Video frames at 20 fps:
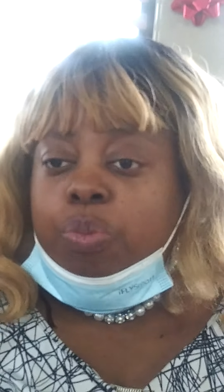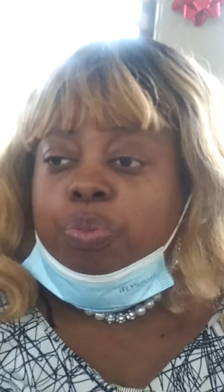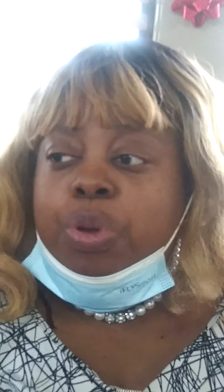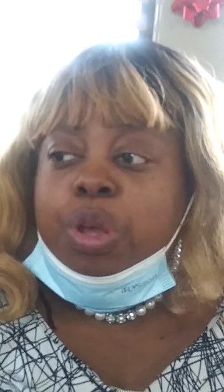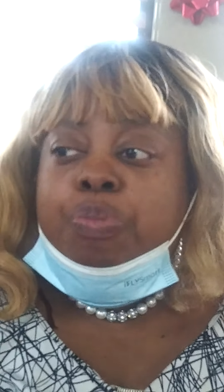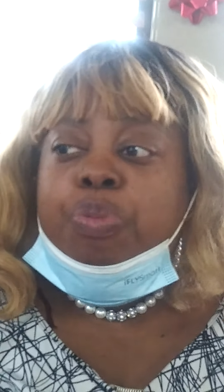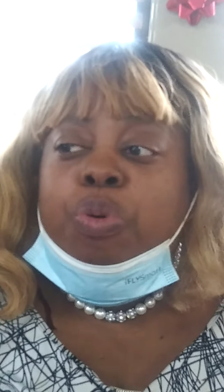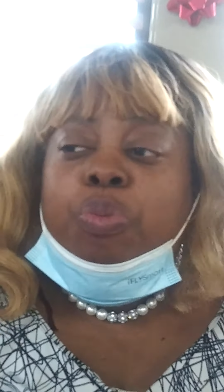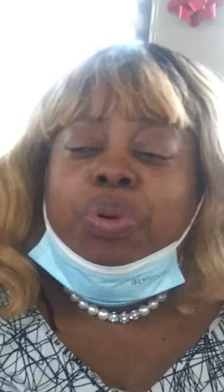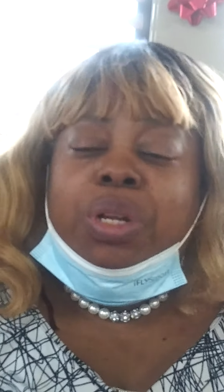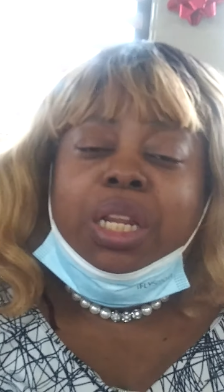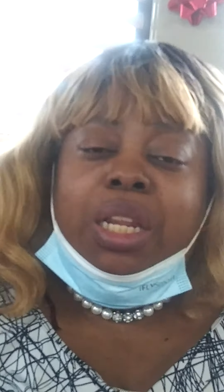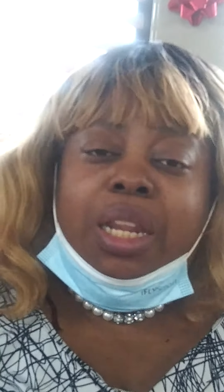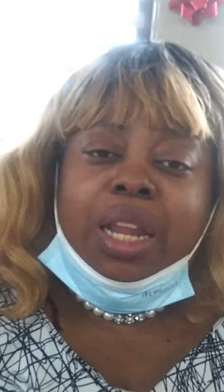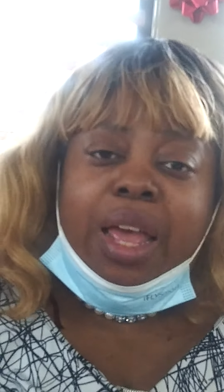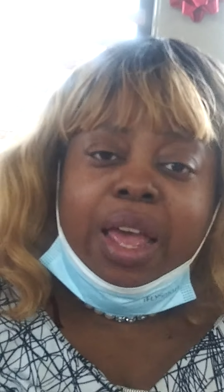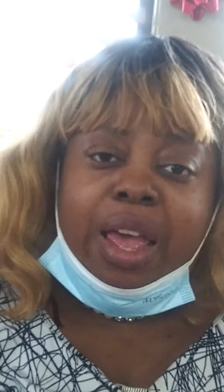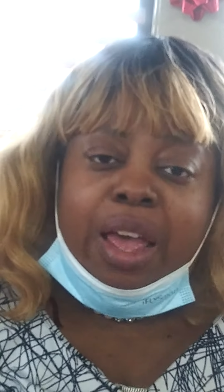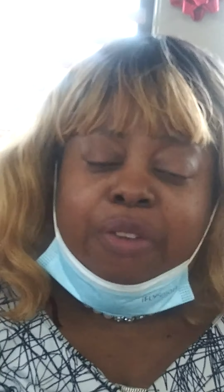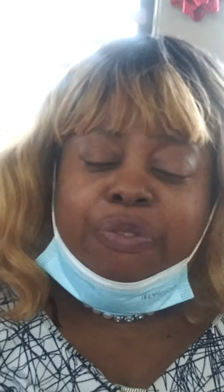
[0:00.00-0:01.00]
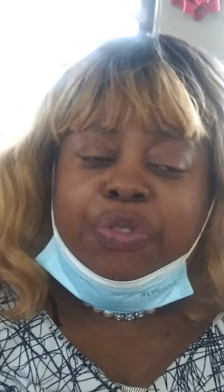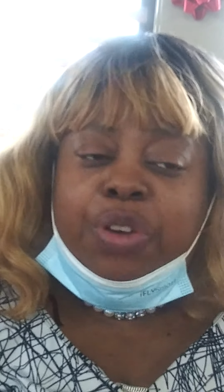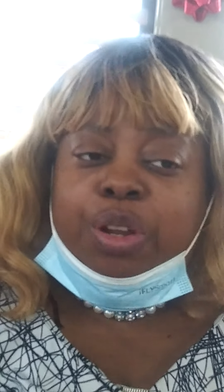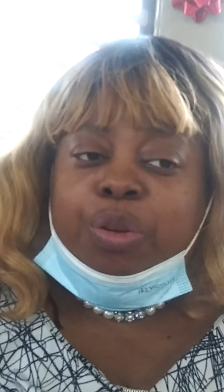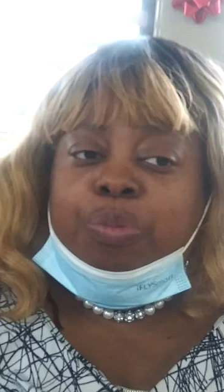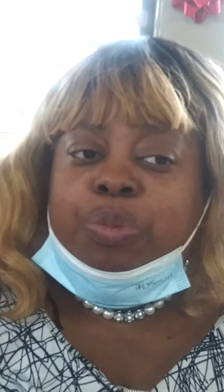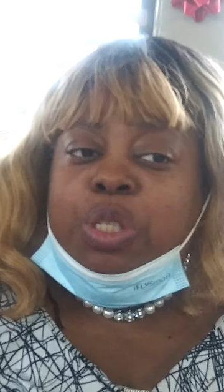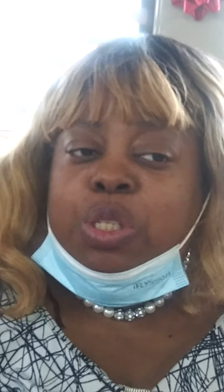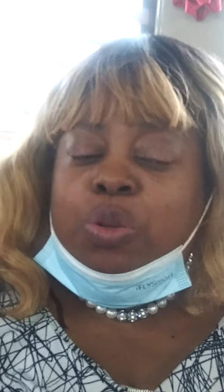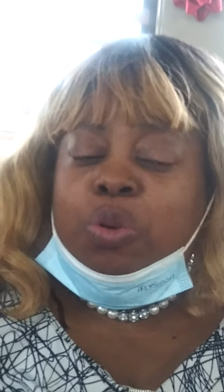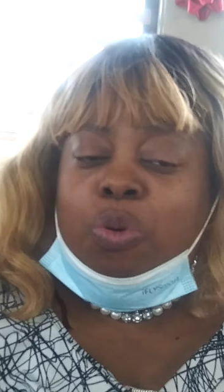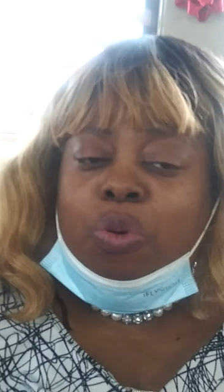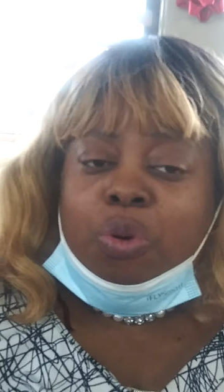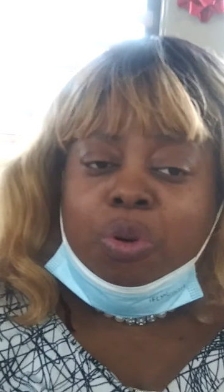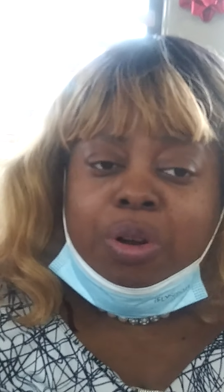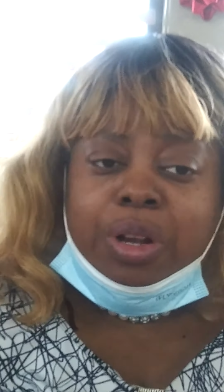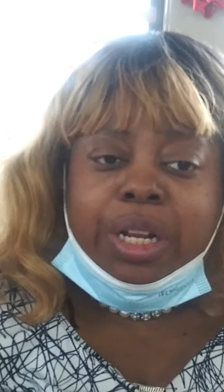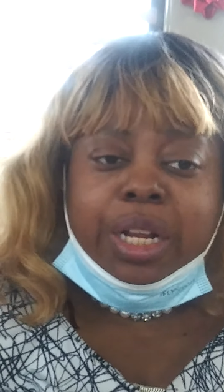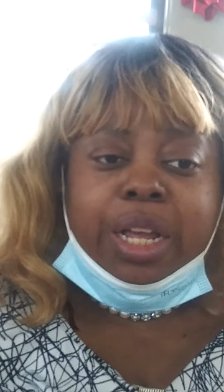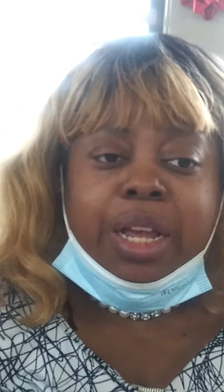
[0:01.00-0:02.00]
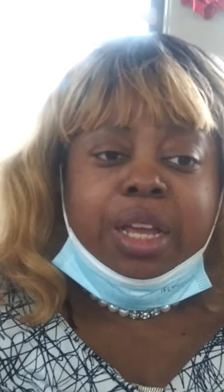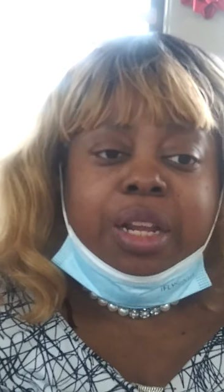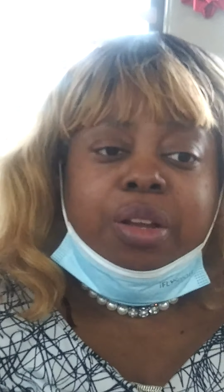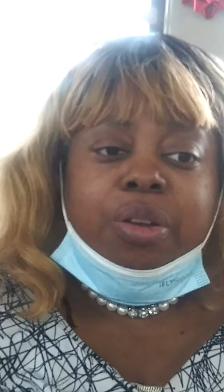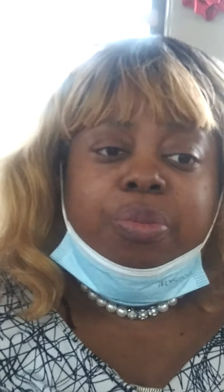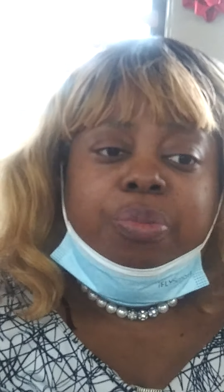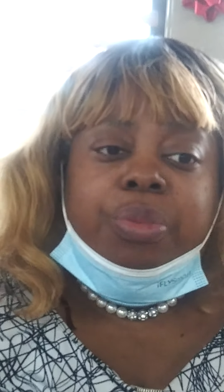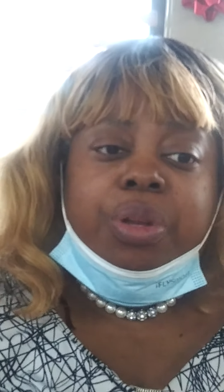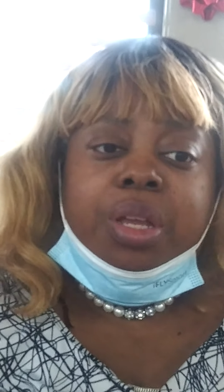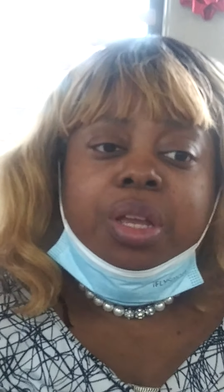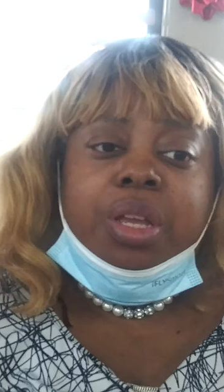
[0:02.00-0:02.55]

People would laugh at him, scorn at him.